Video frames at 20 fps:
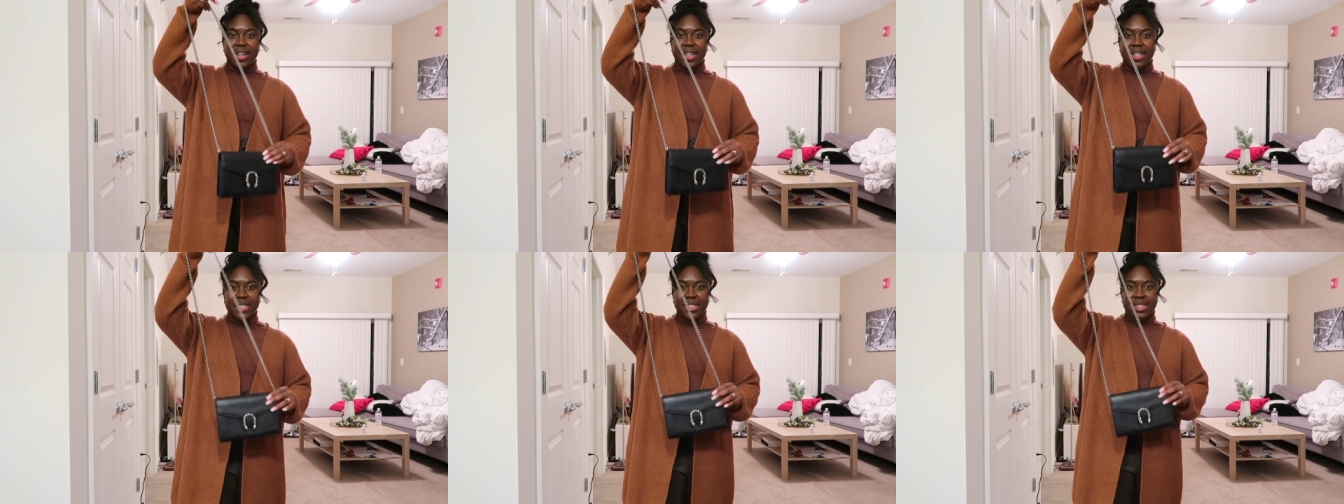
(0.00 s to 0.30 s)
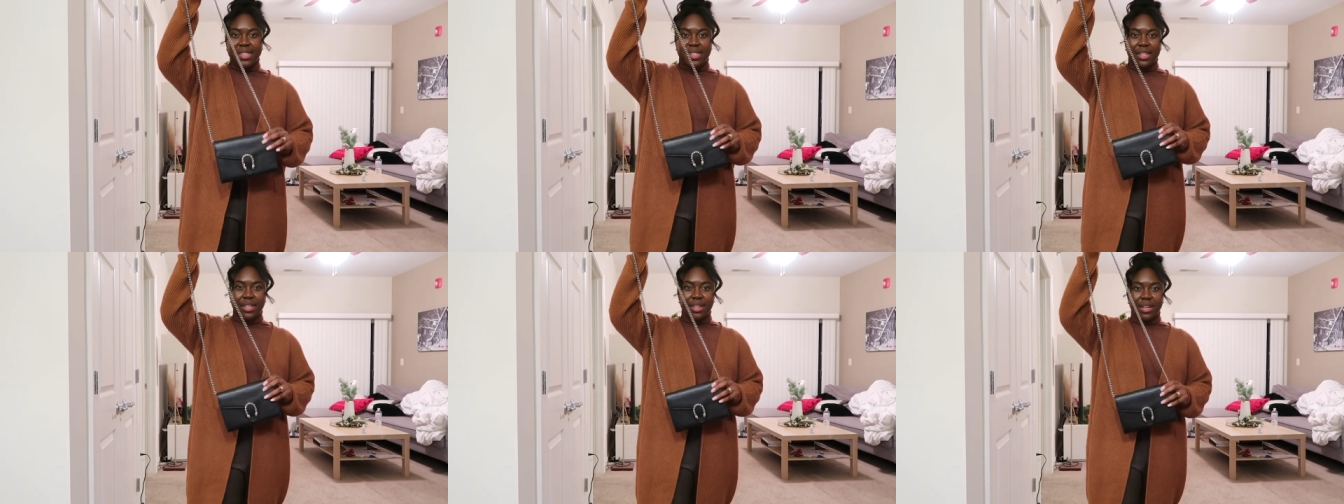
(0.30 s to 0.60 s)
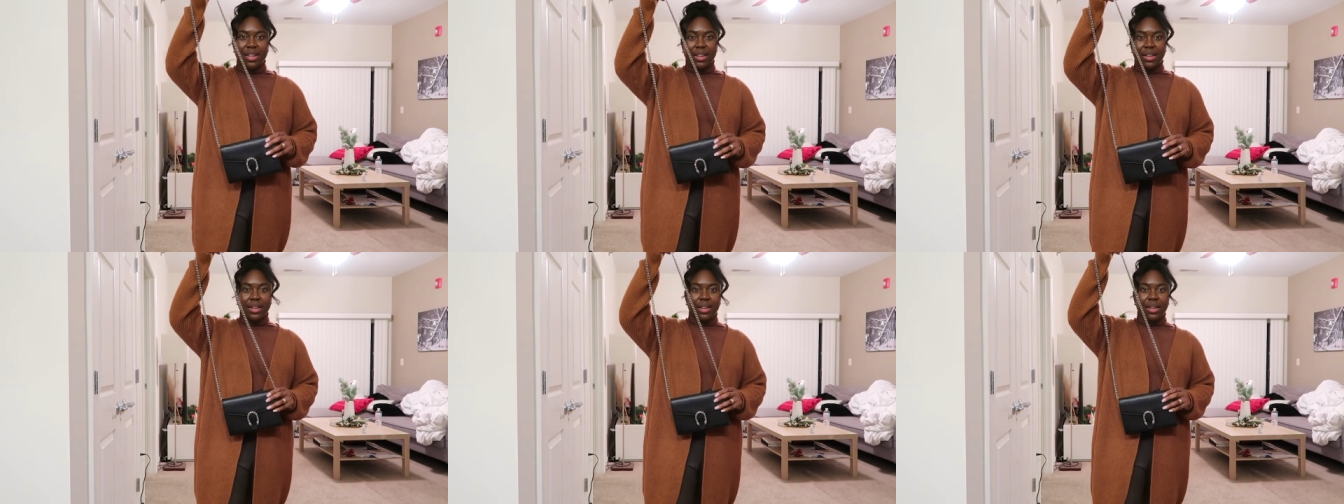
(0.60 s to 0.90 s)
is,
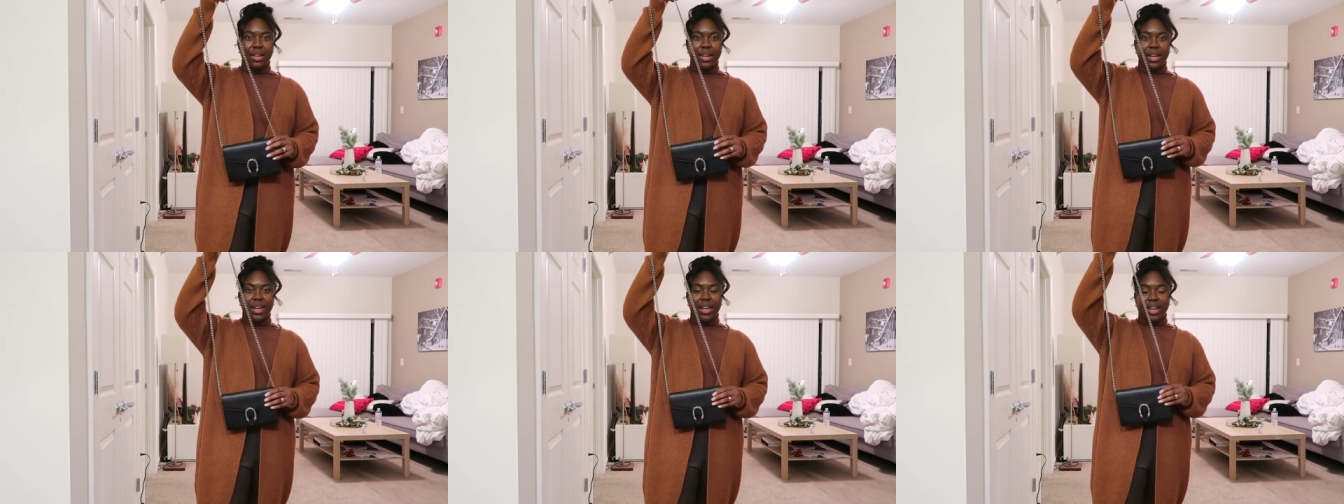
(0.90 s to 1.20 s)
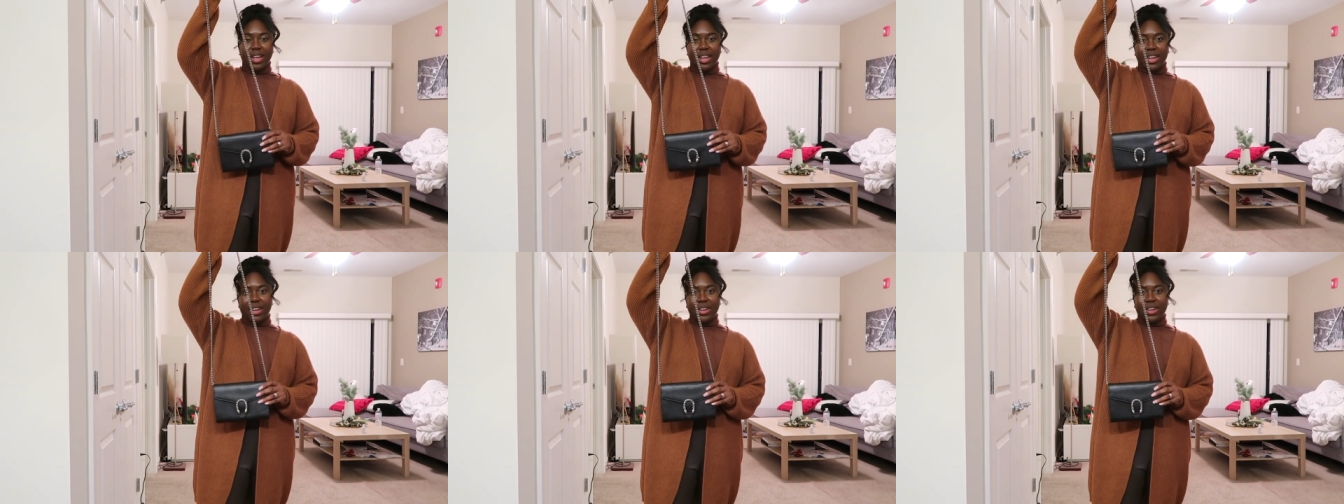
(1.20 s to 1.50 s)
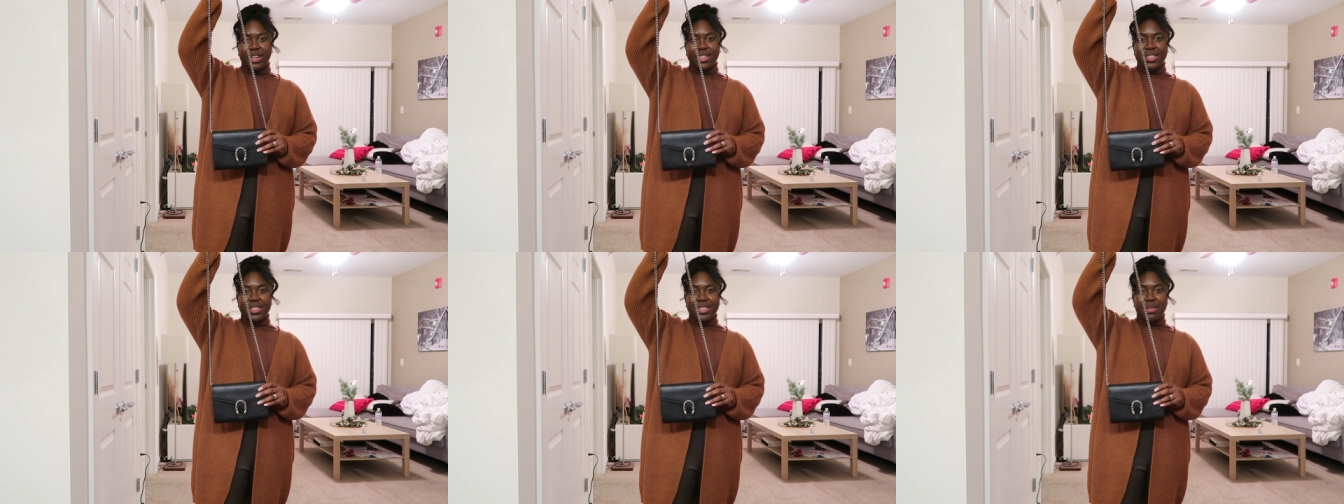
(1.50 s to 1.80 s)

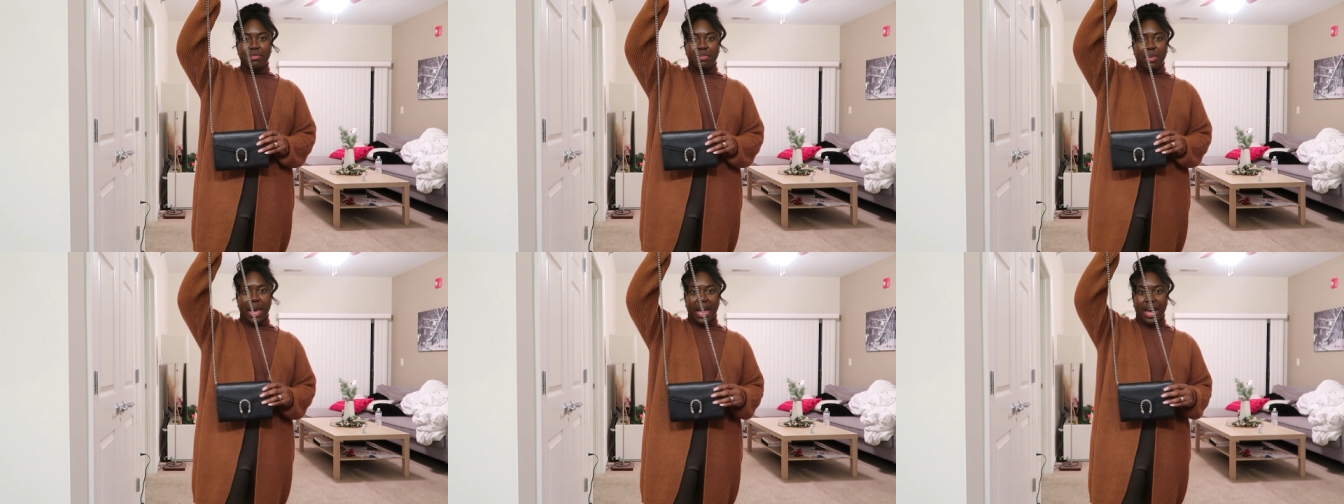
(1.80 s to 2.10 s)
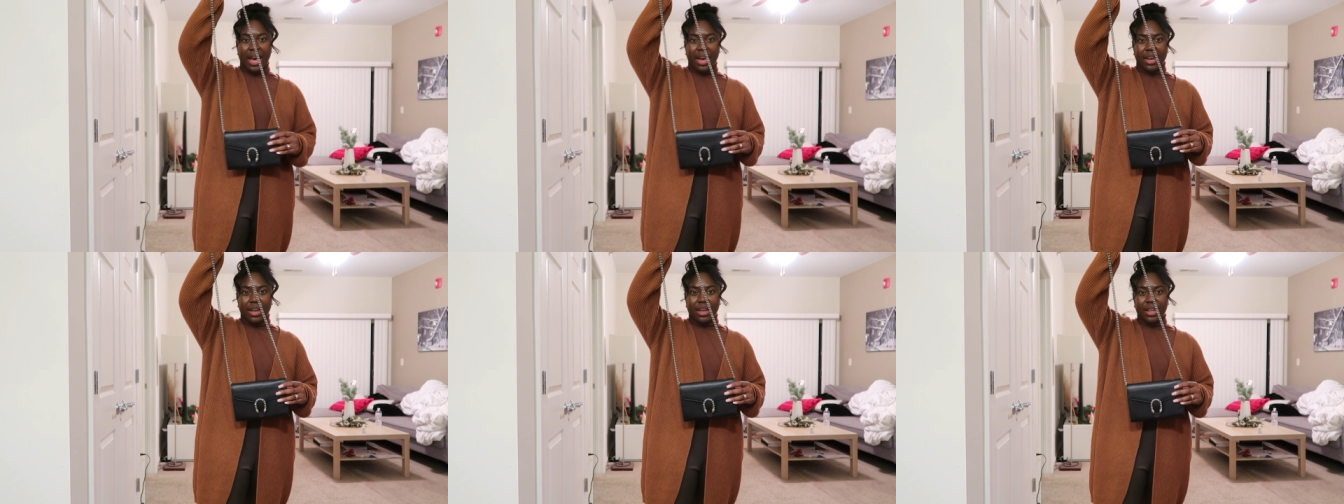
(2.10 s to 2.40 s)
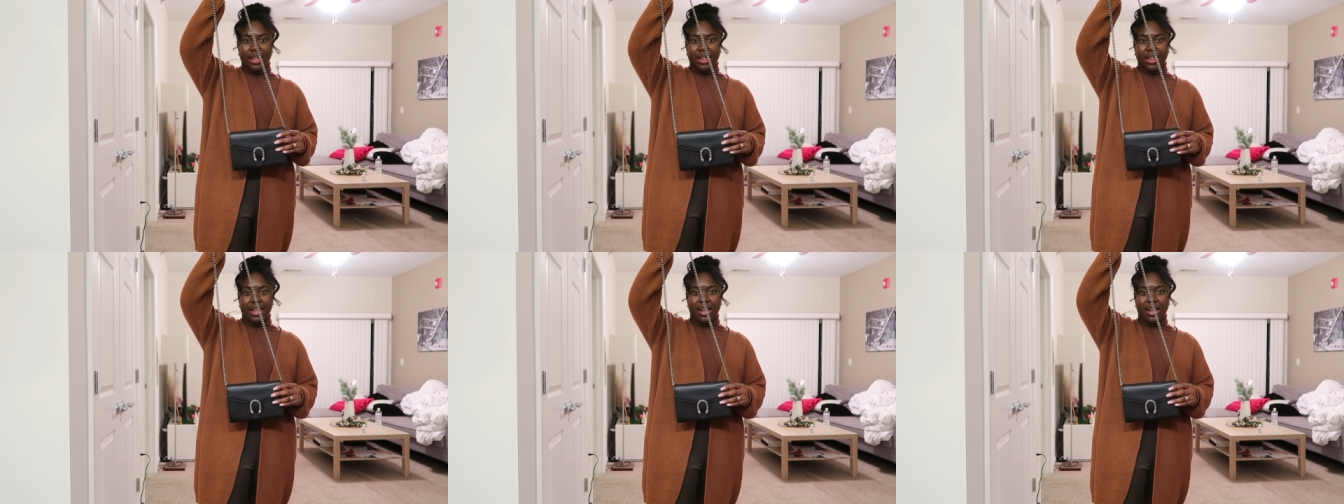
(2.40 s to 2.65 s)
here is the bag